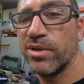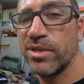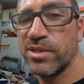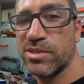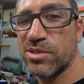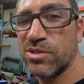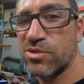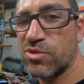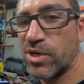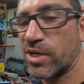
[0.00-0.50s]

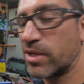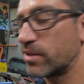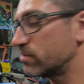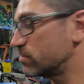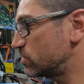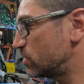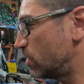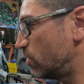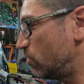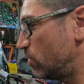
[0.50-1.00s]
is the trick,
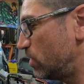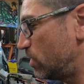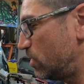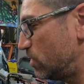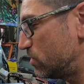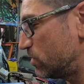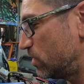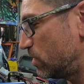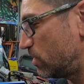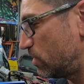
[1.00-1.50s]
so we're
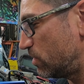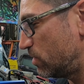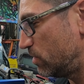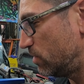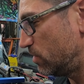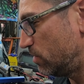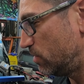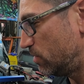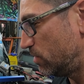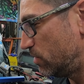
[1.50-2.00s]
using
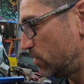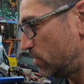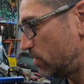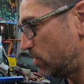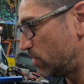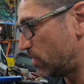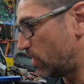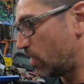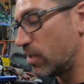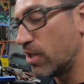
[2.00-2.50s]

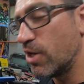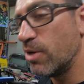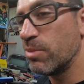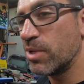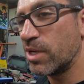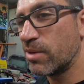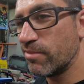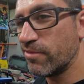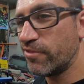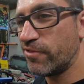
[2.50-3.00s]

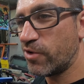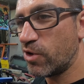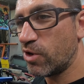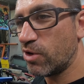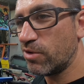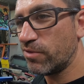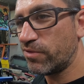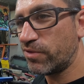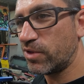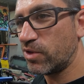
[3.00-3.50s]
aluminum
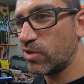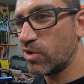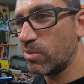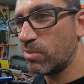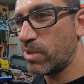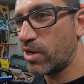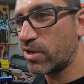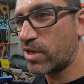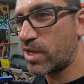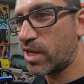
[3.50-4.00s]
foil for you
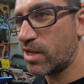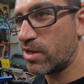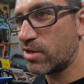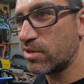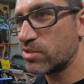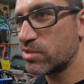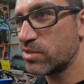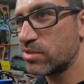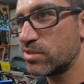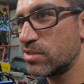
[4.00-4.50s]

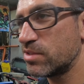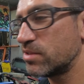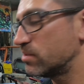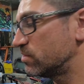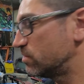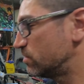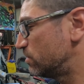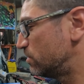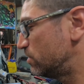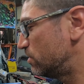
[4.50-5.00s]
Americanoses
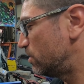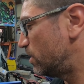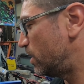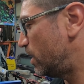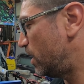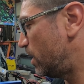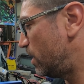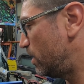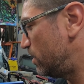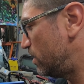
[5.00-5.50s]

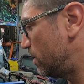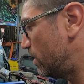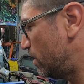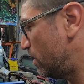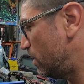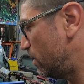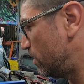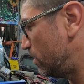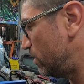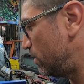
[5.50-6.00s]
and
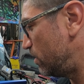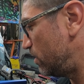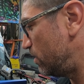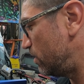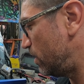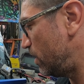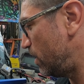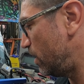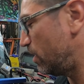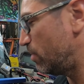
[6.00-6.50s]

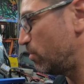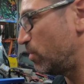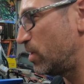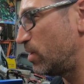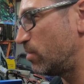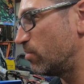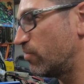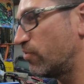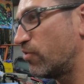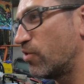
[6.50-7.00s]

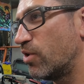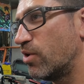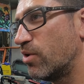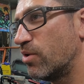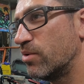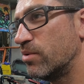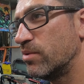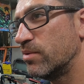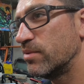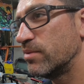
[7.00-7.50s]
aluminium
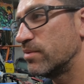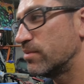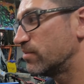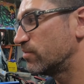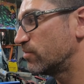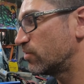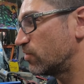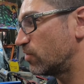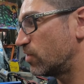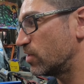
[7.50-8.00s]
foil
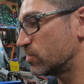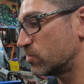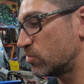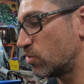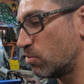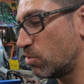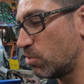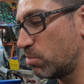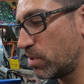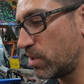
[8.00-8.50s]
for us
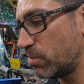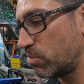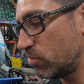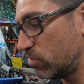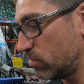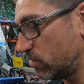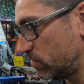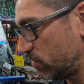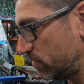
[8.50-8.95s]
normal people.